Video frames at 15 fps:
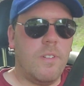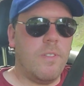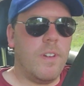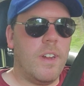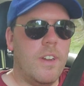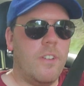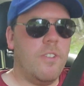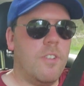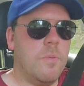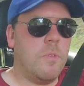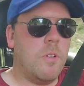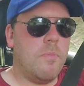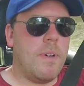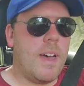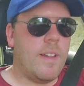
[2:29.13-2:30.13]
We've got to do some
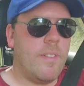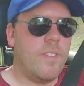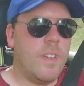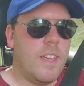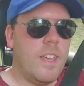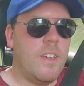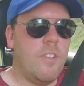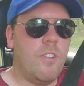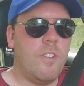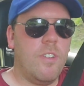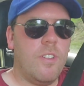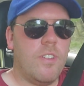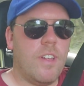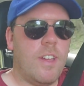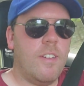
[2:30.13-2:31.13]
more modifications.